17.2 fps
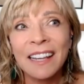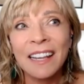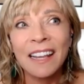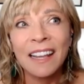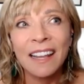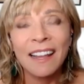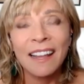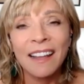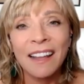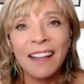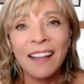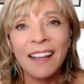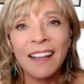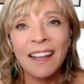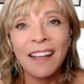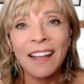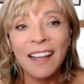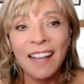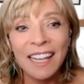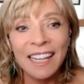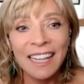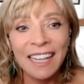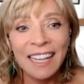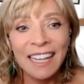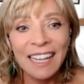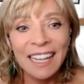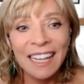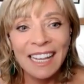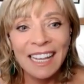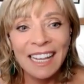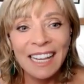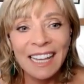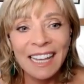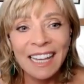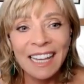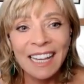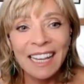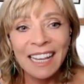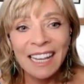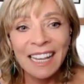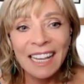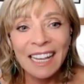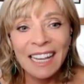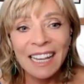No words are spoken by the person on screen.